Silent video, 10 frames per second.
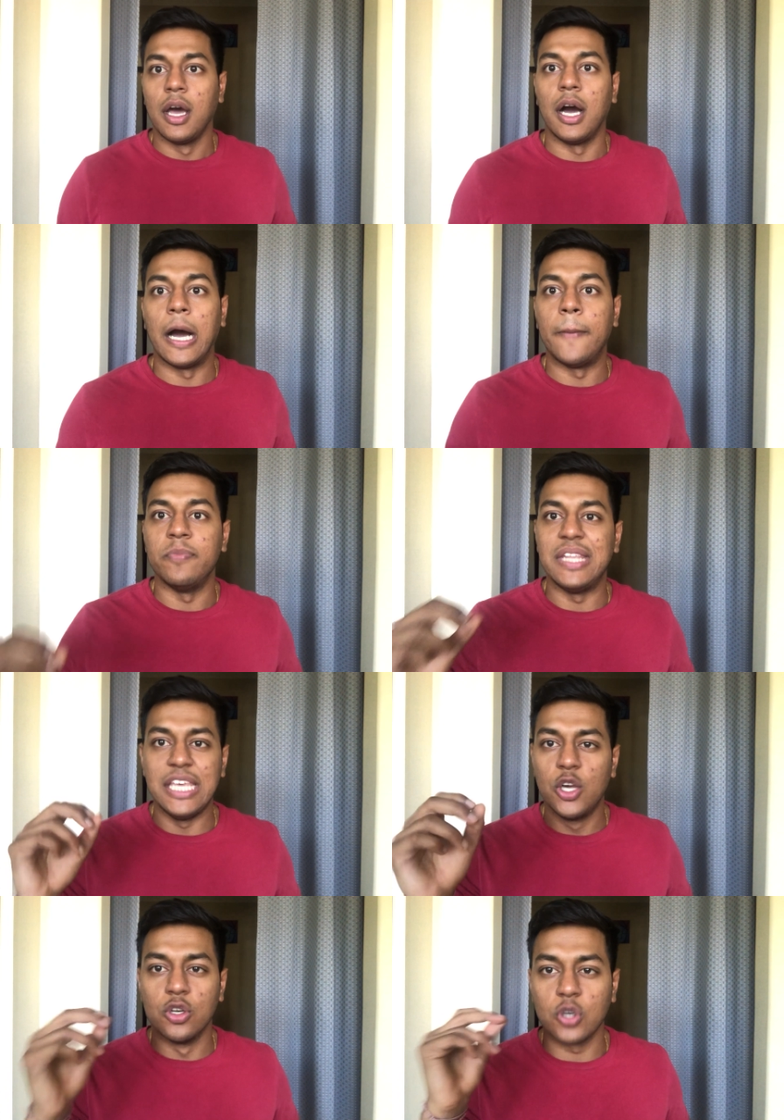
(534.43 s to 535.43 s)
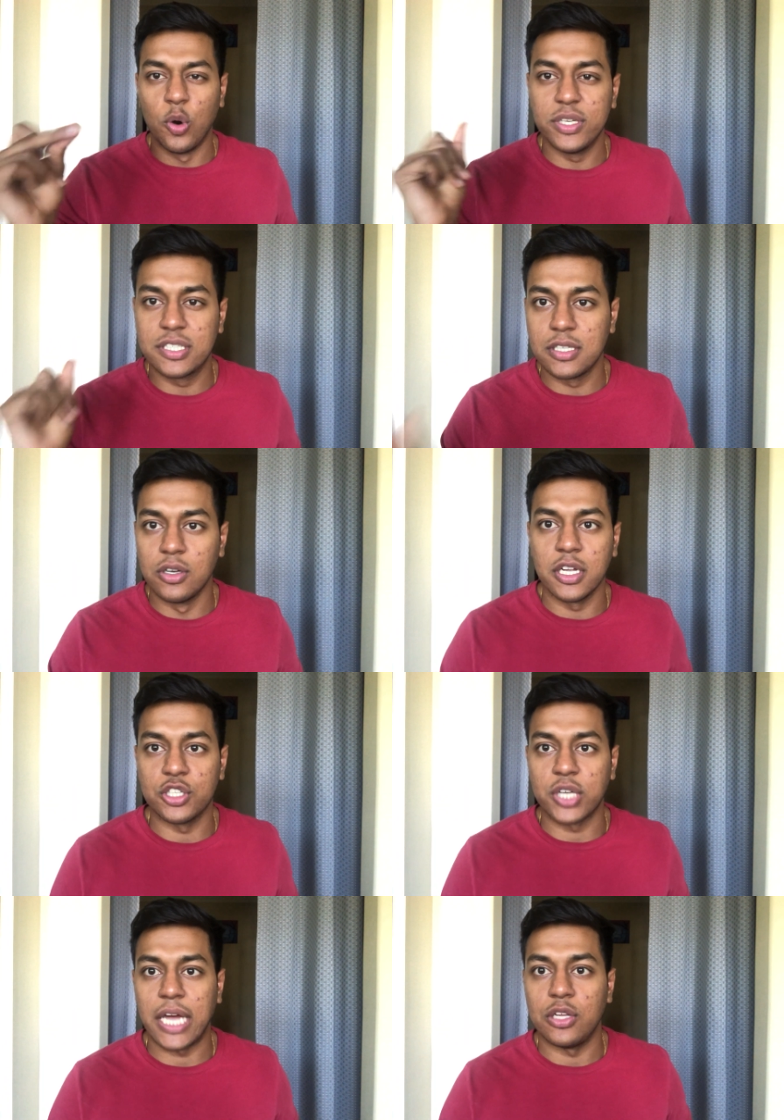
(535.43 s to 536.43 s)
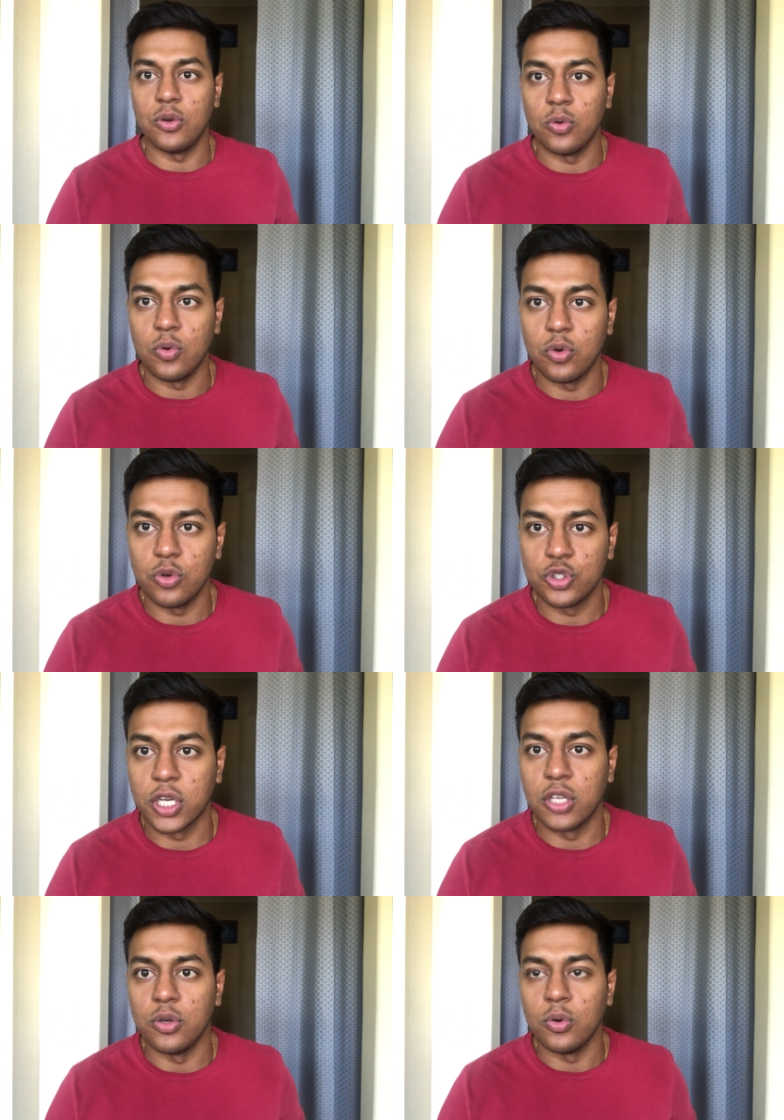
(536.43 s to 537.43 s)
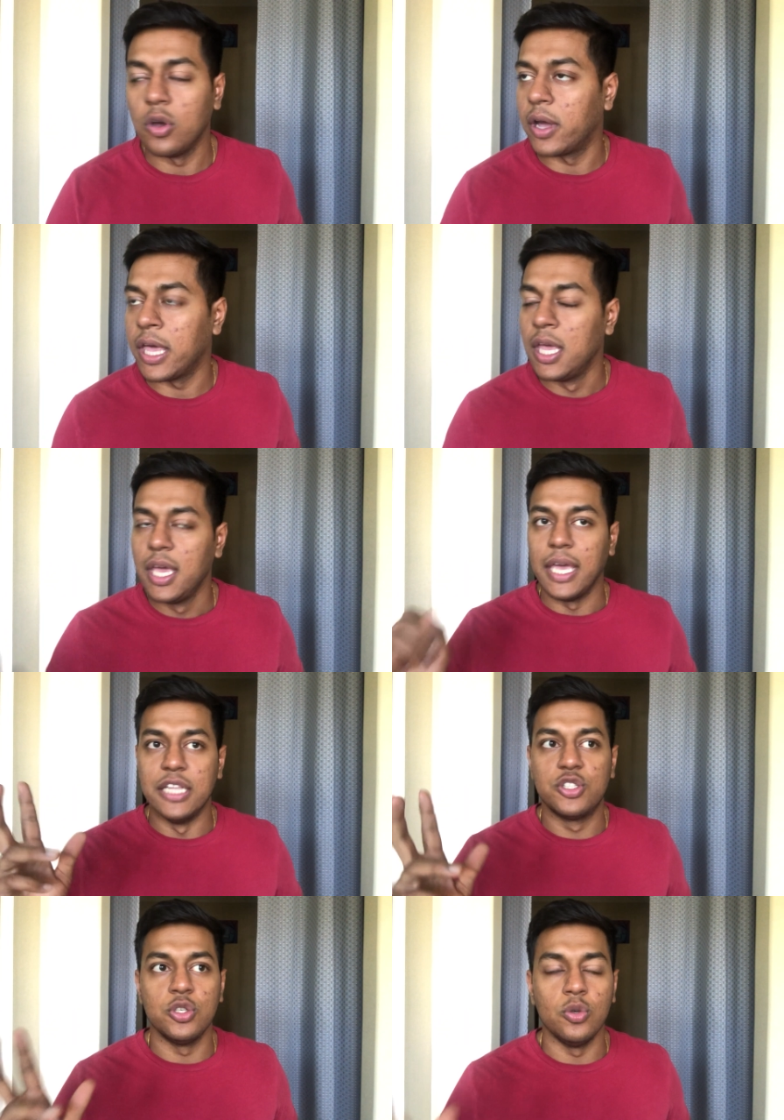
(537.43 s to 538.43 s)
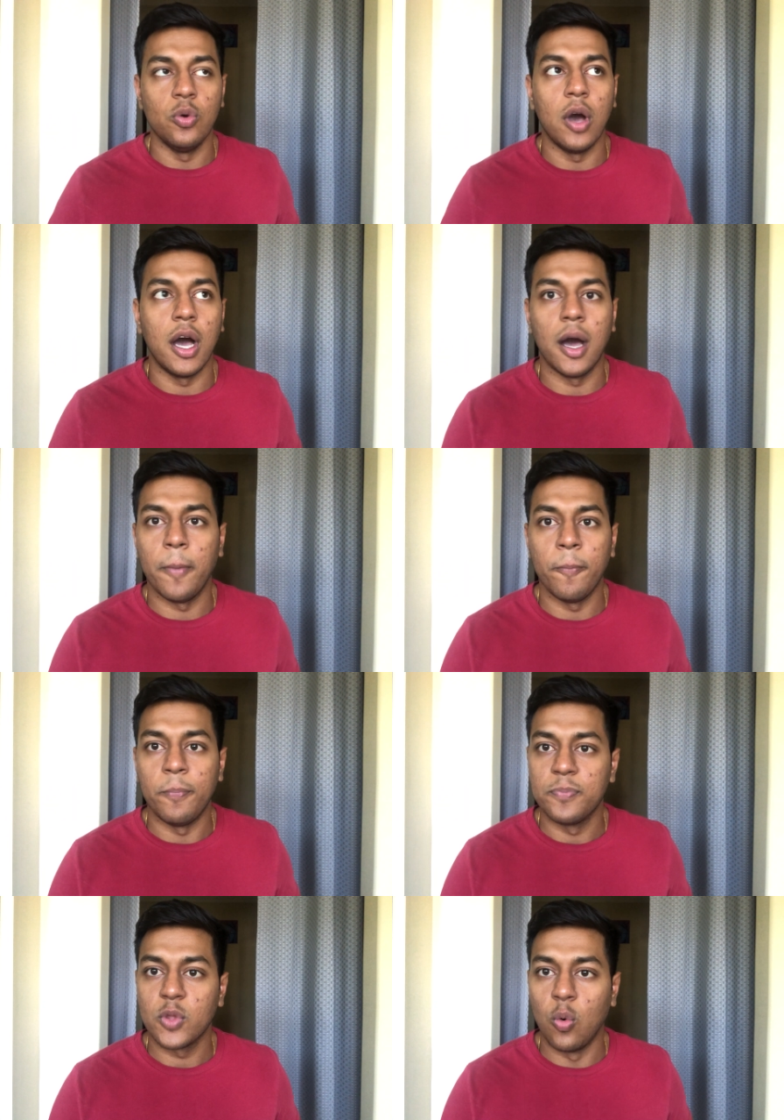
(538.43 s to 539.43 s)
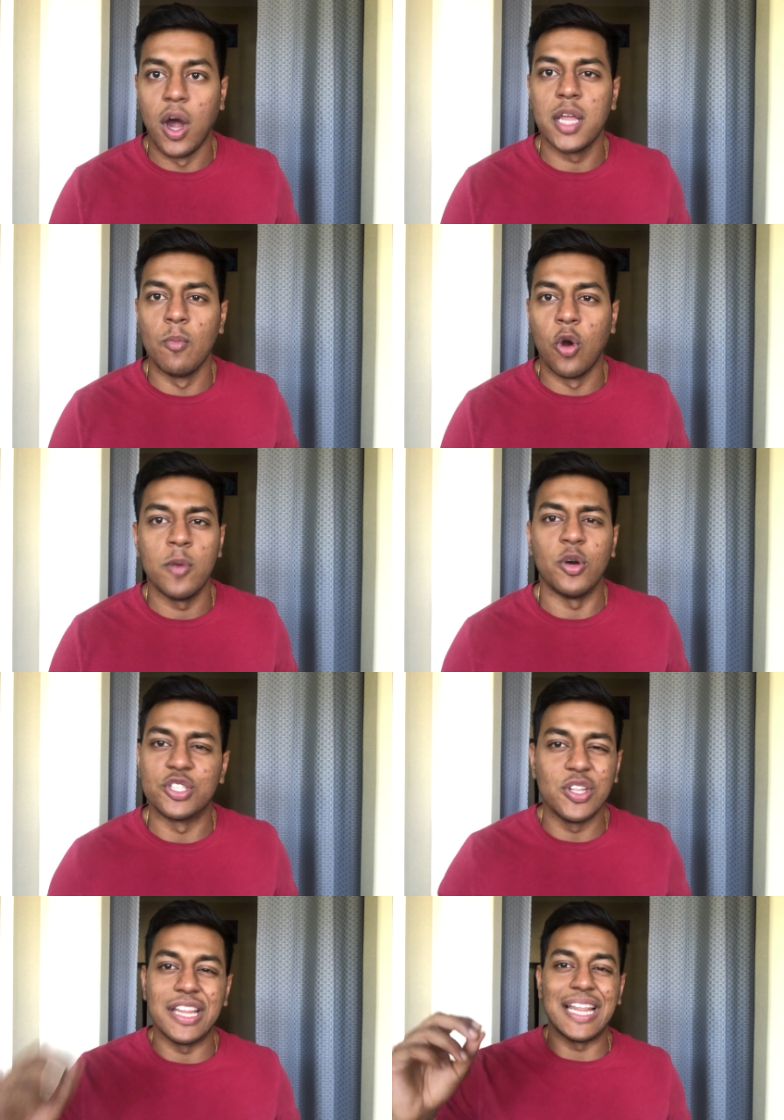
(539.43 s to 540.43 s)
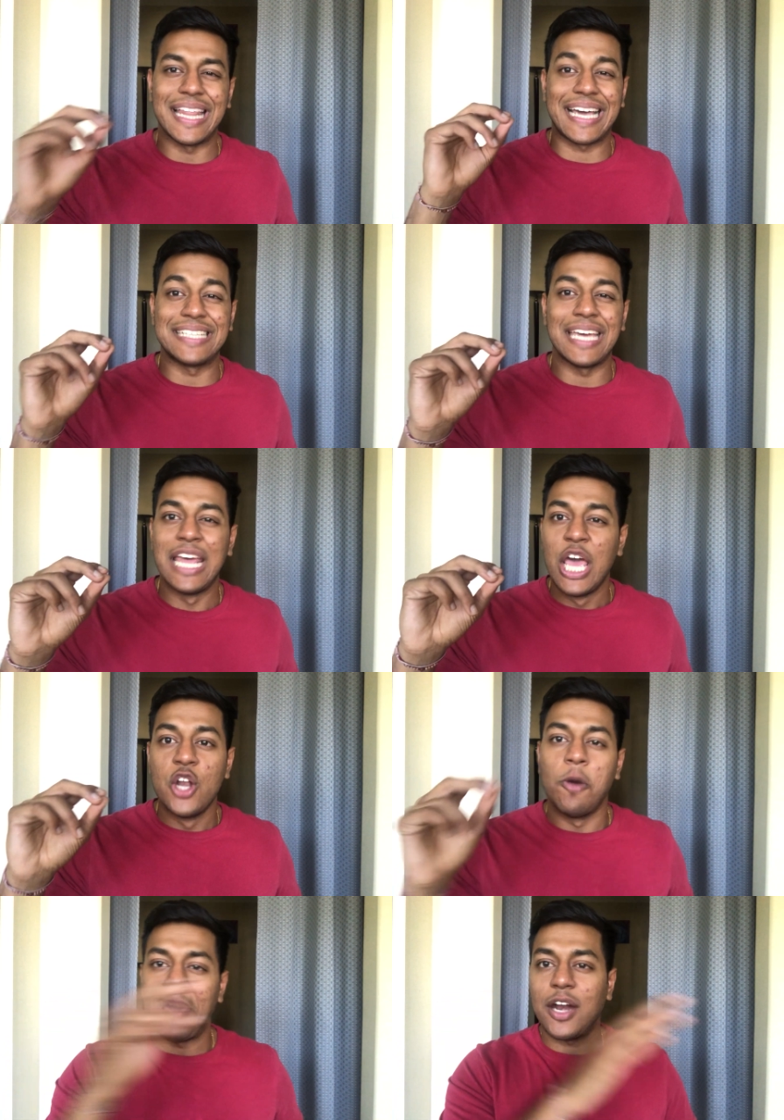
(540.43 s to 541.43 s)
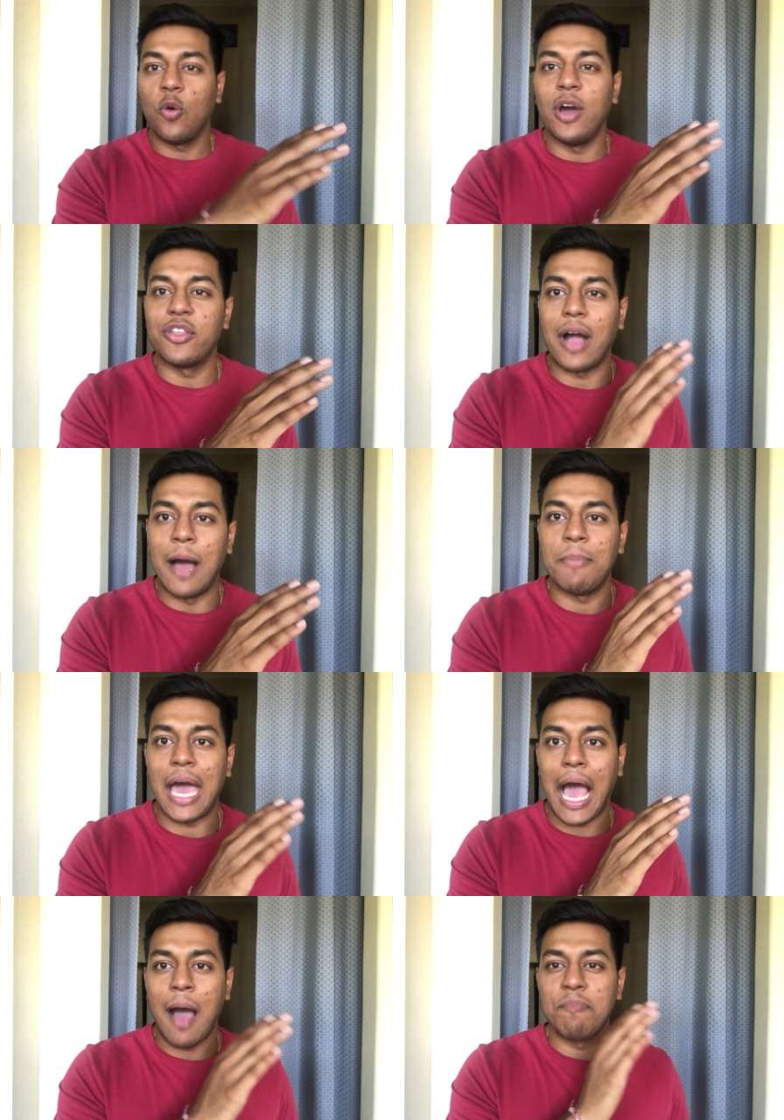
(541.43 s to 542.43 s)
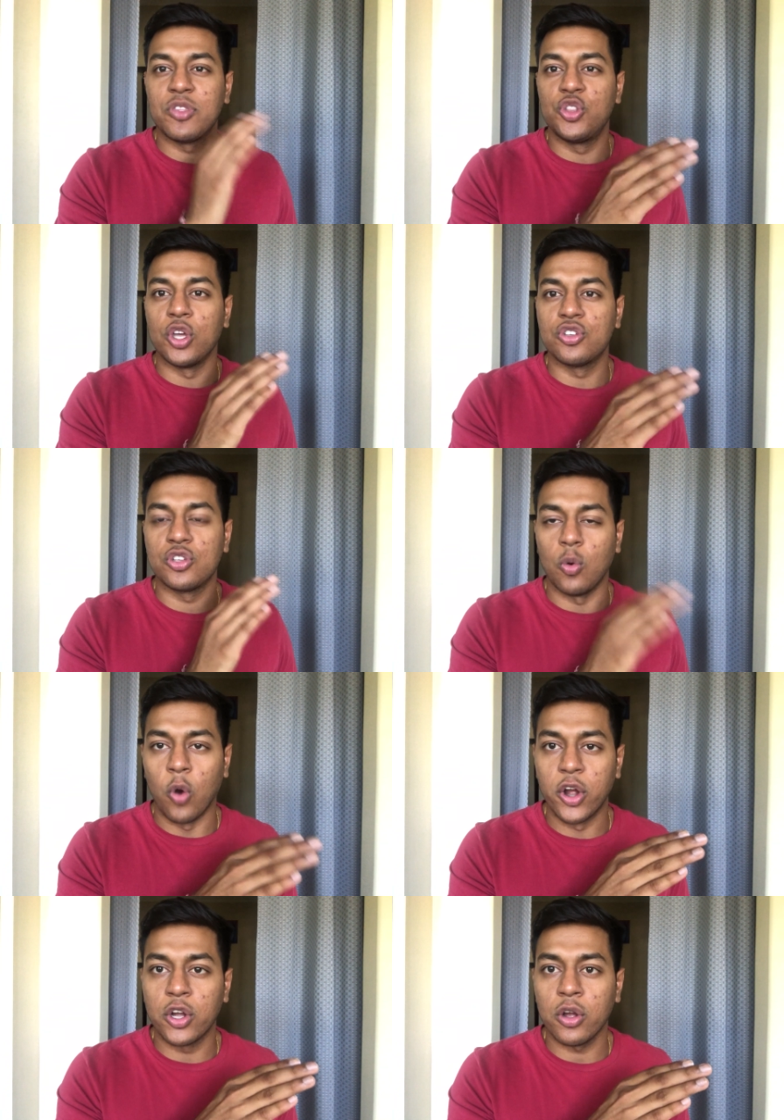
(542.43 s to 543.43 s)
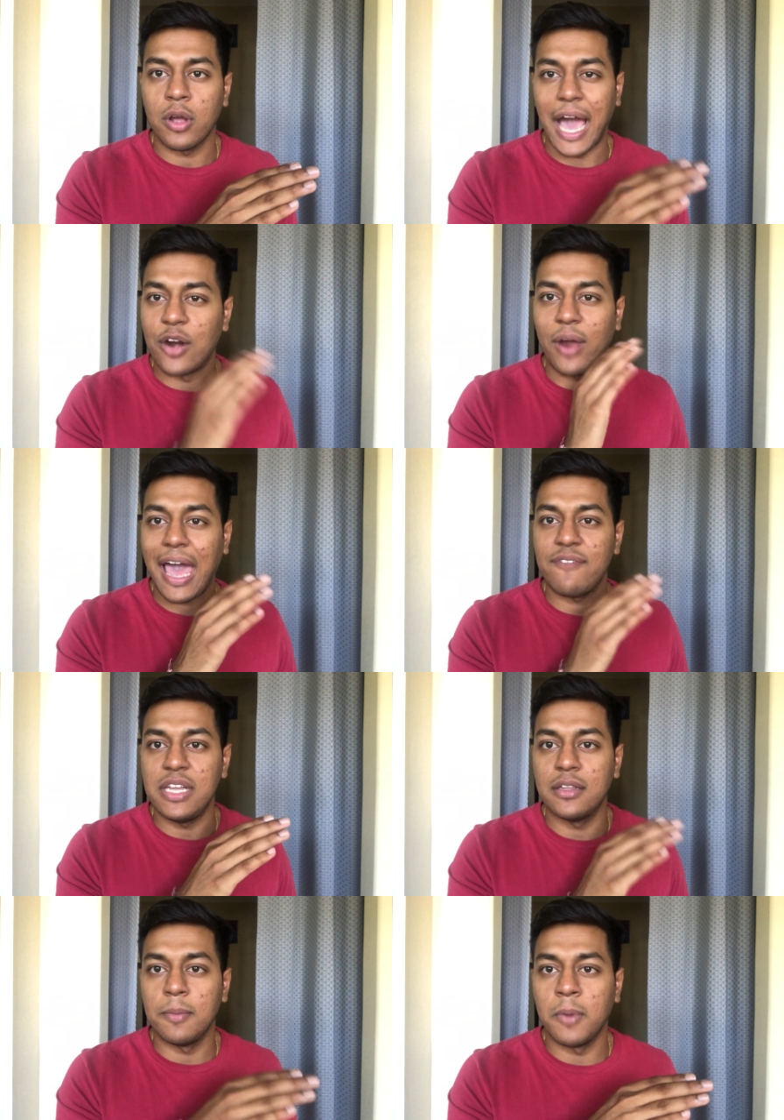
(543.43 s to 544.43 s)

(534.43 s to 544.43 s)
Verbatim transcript: um, the ego is always still going to try to trick you, okay, into um, wanting more and more. So like I said, no matter whether I'm I'm just a worker, I don't have any of the